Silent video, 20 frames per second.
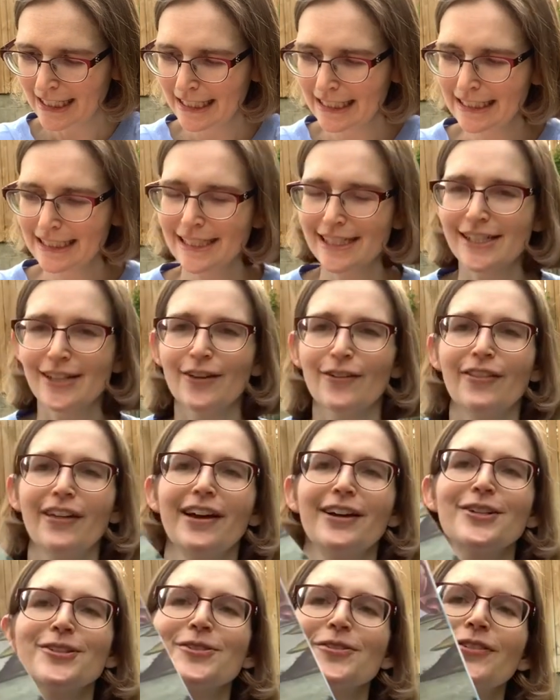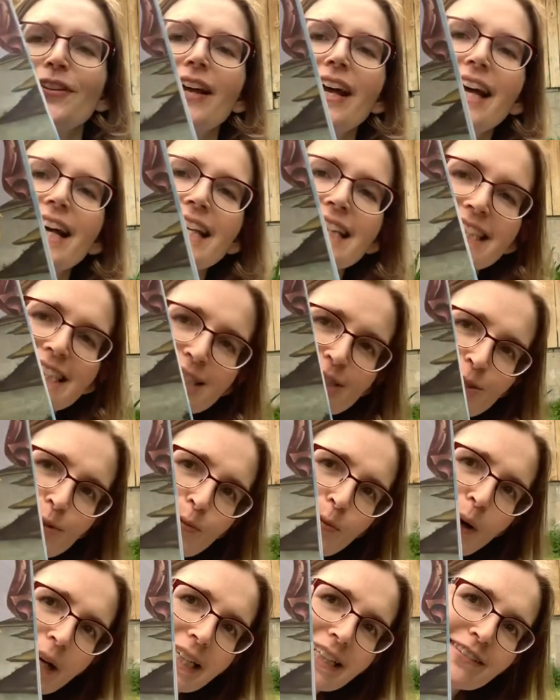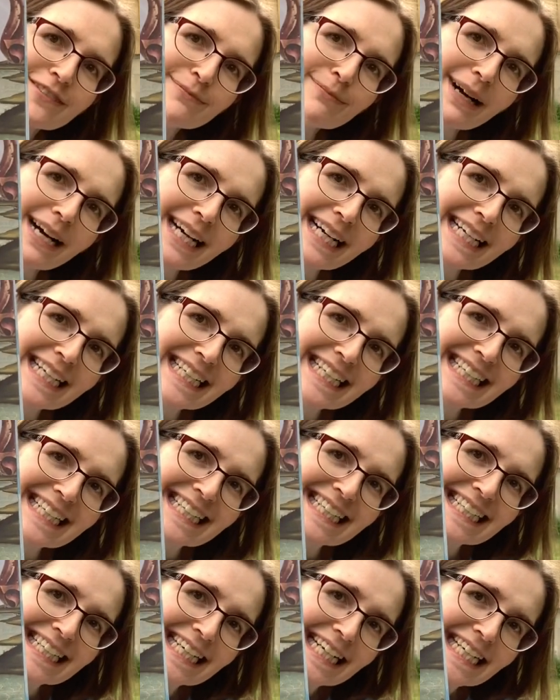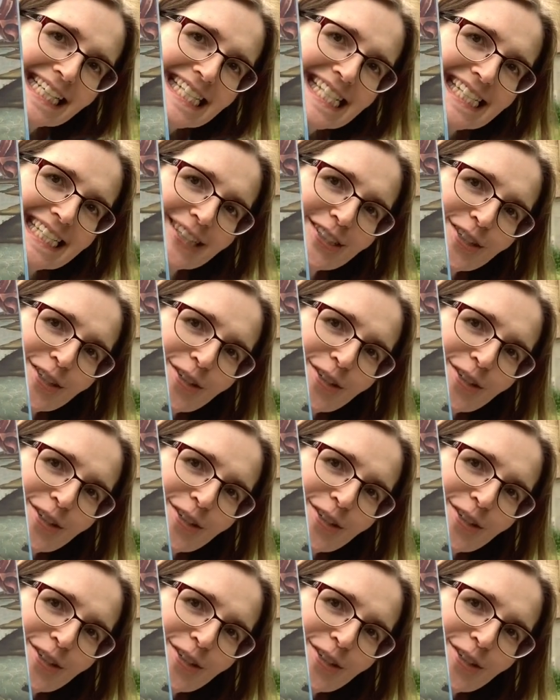So there's one of my sticker